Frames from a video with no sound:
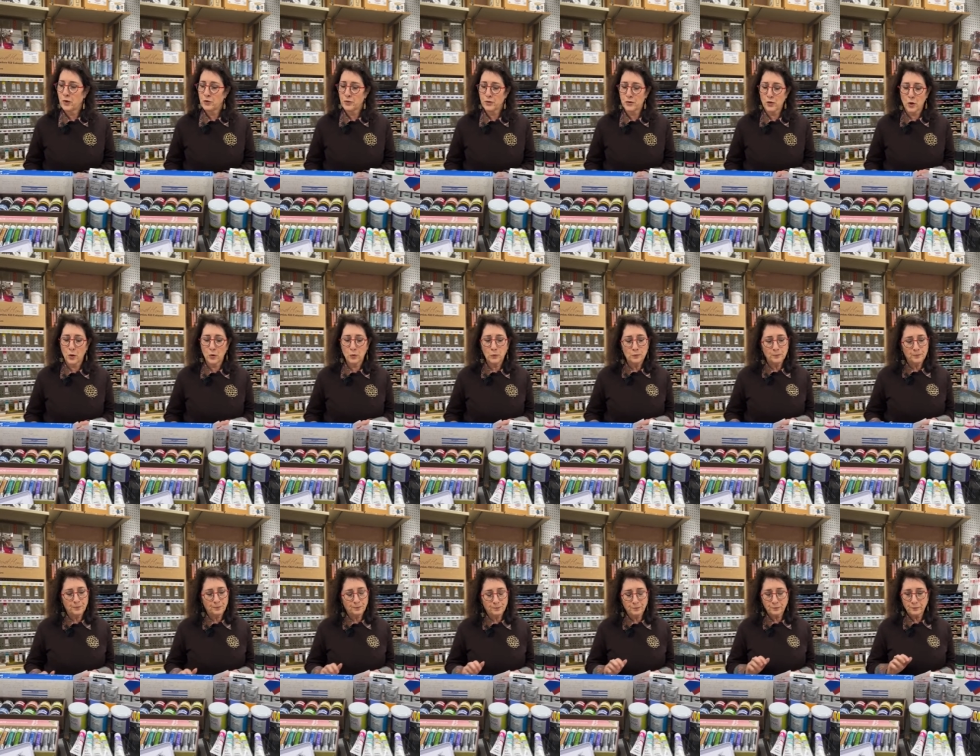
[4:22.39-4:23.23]
So
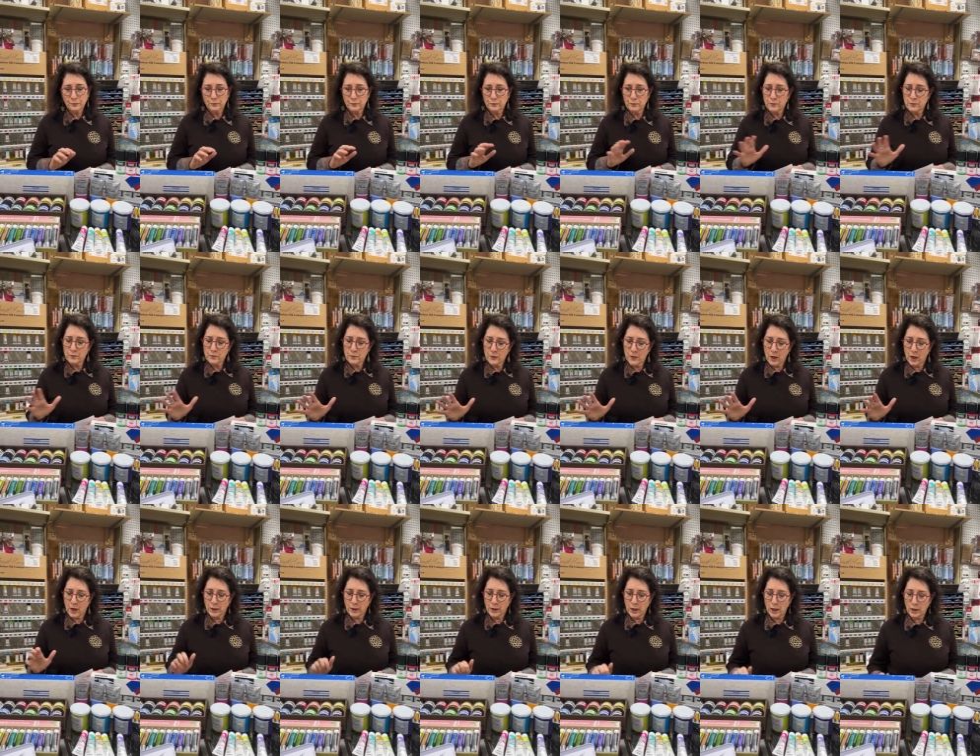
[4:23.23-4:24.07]

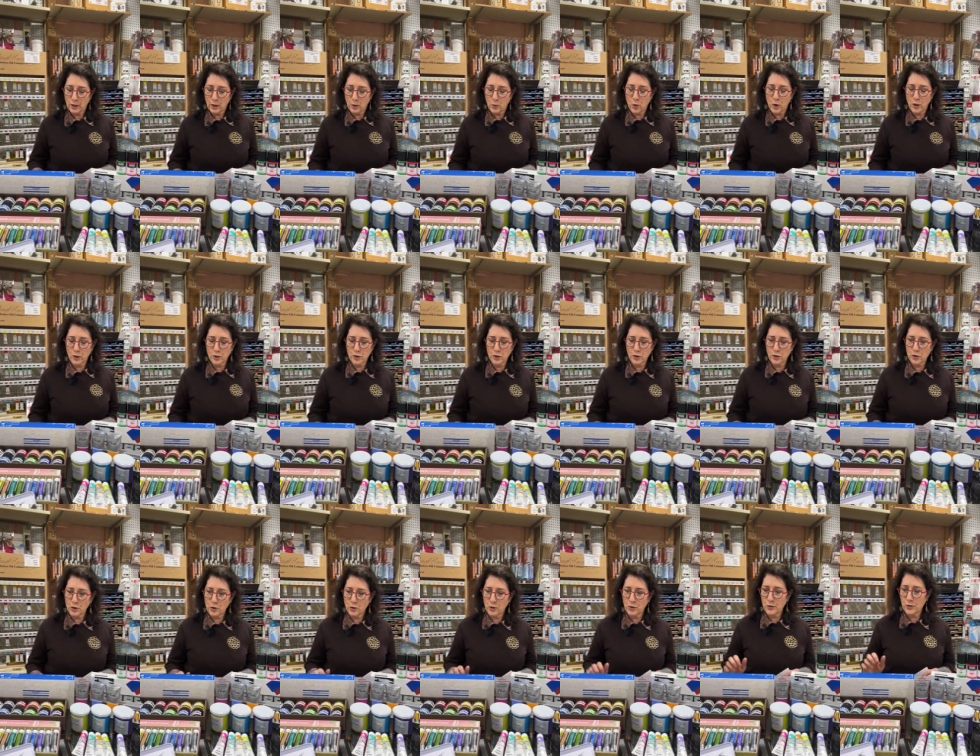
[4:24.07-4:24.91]
again, I wanted to
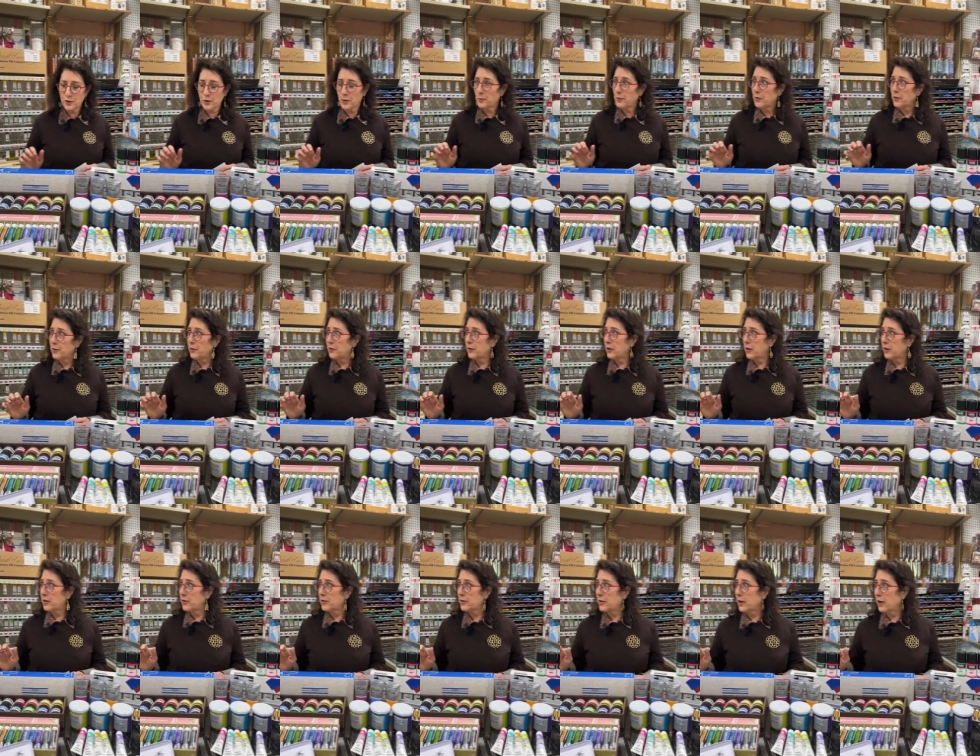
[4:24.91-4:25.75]
show you some of the
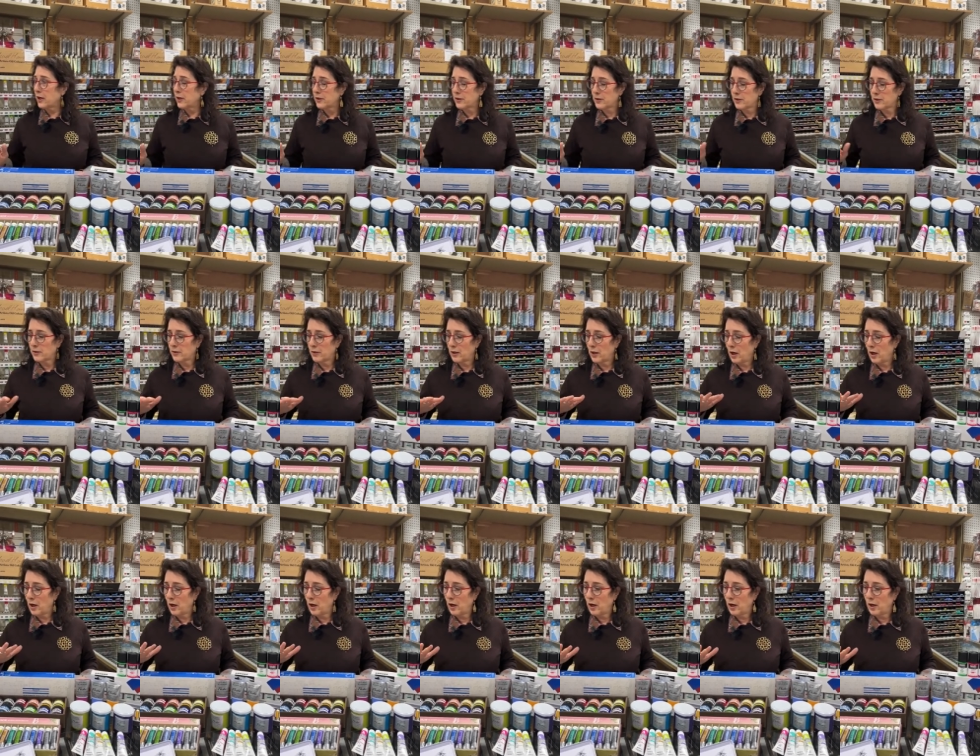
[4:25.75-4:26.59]
things that
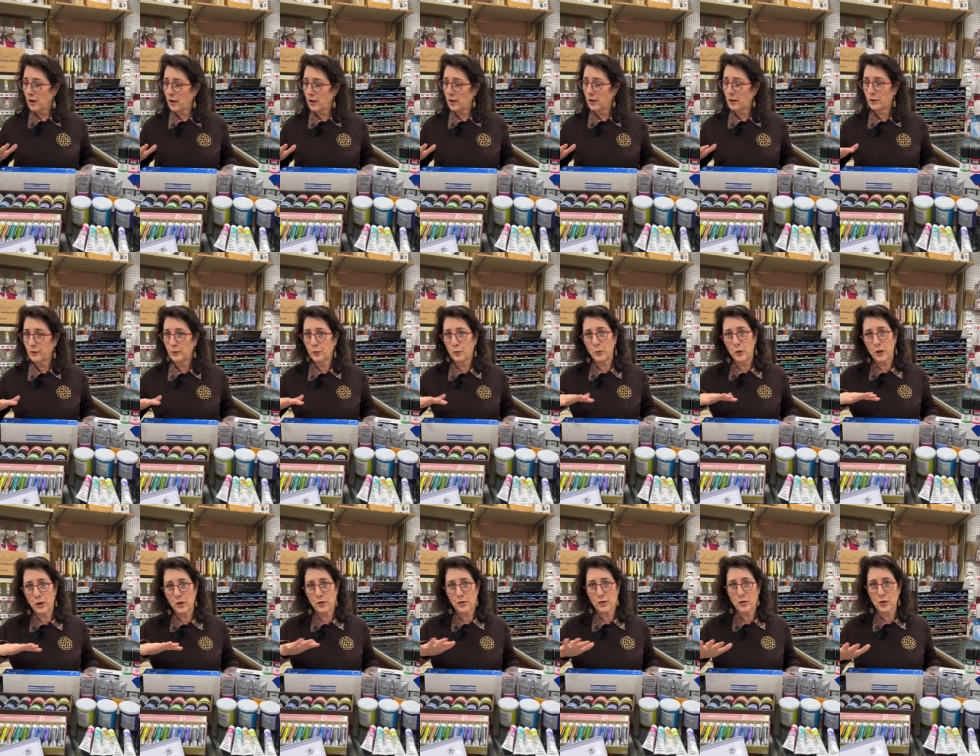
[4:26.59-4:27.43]

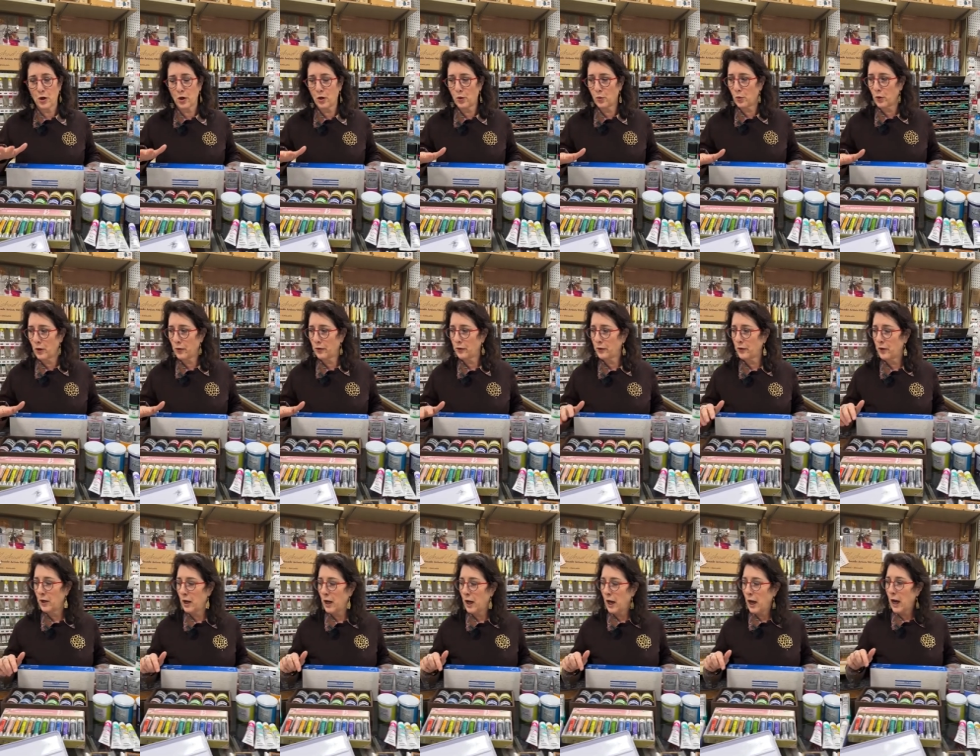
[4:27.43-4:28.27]
we can start
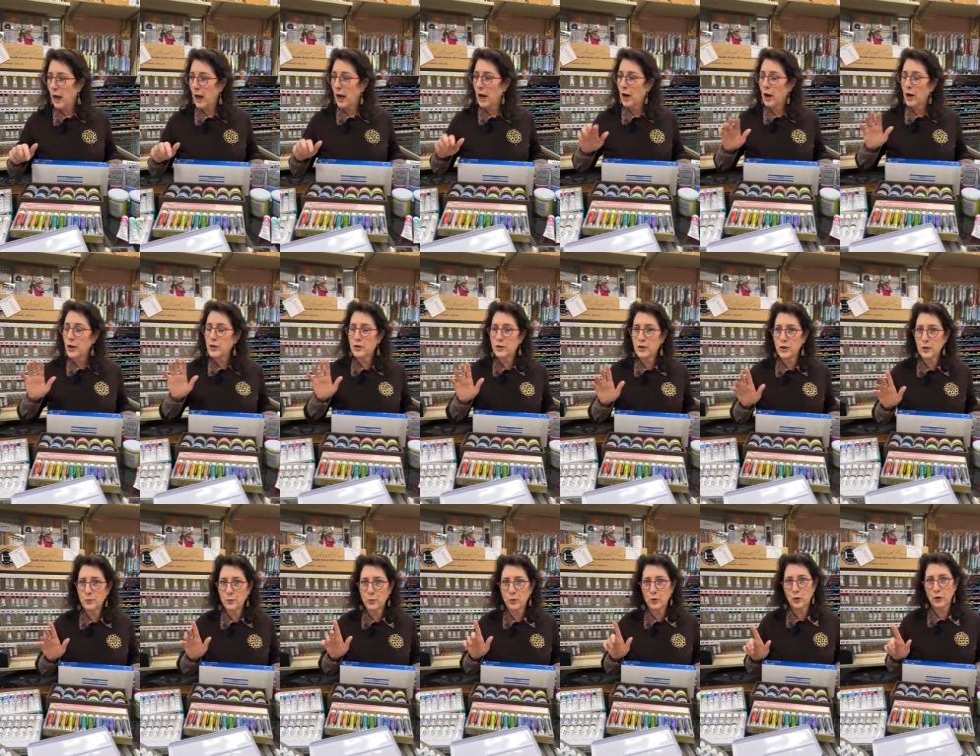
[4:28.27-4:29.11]
with. And I
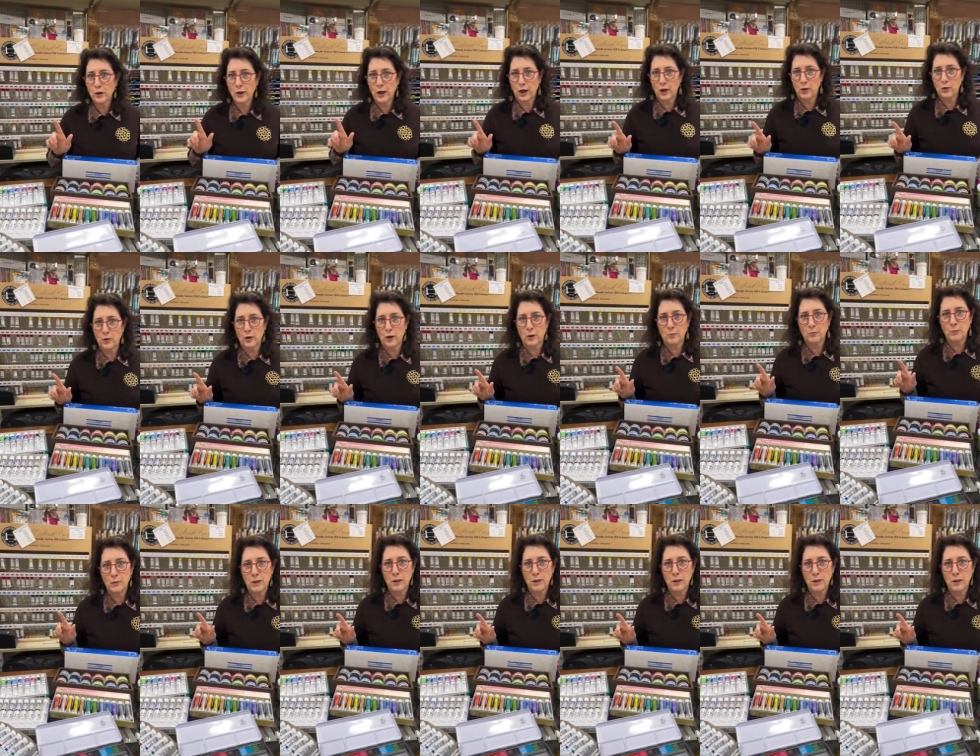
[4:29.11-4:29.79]
did pull out a